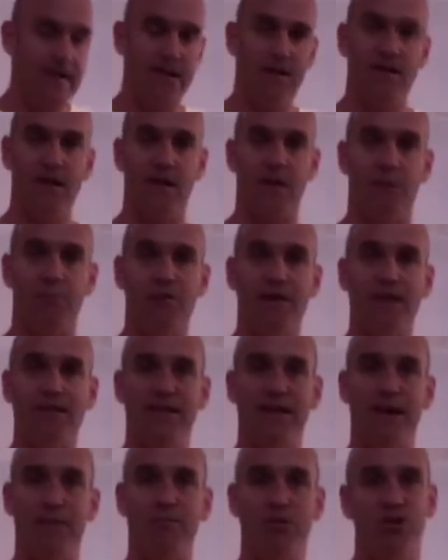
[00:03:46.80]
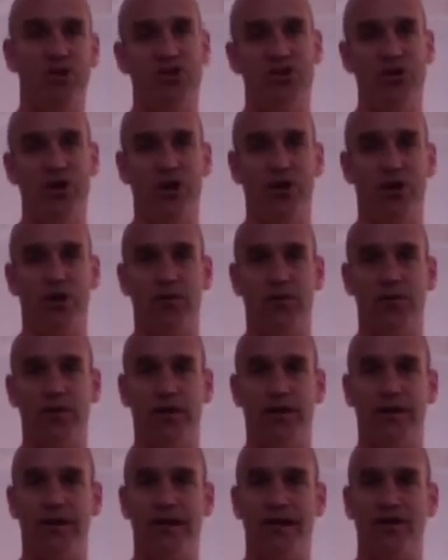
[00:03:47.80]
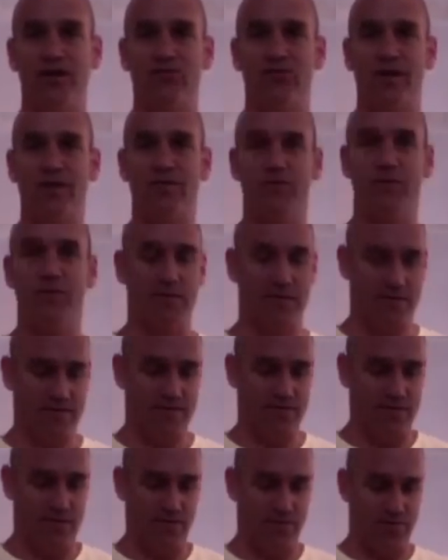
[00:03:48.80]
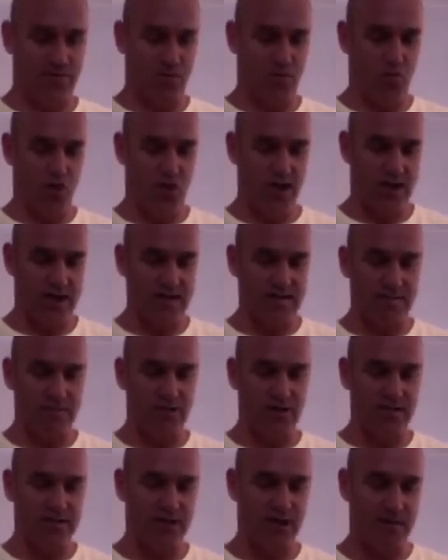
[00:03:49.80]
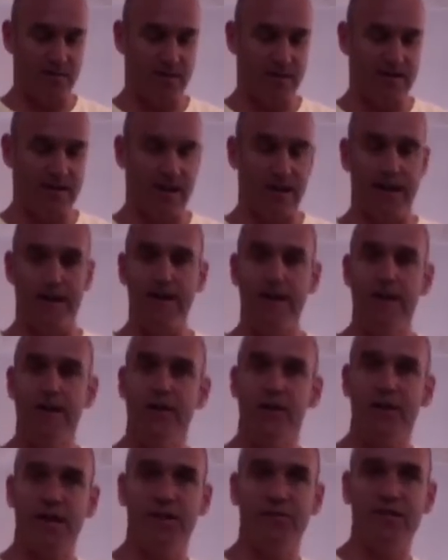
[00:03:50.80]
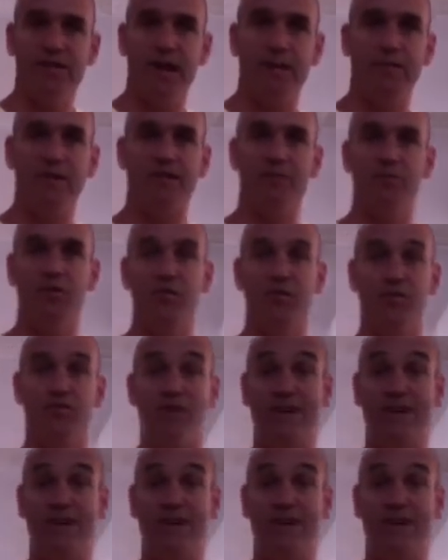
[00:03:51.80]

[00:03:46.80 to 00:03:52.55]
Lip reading: You can blend it up, put your shirt on, or you get dressed for work, and then by the time you're done, you'll have a yummy smoothie